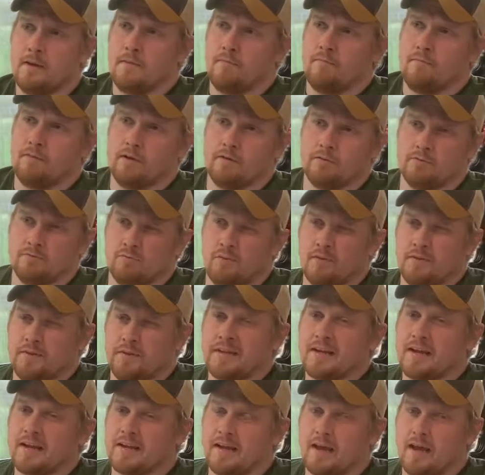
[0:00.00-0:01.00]
but that was one
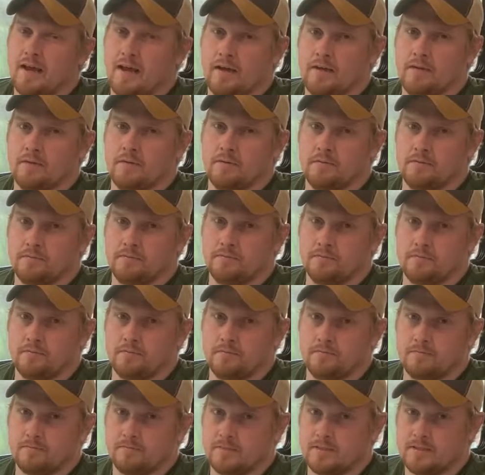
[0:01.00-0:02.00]
thing I kind of
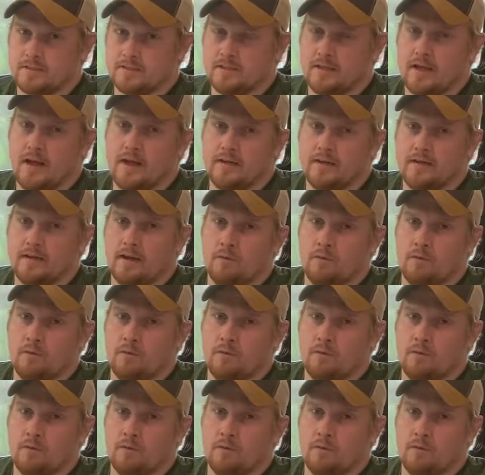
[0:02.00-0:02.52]
decided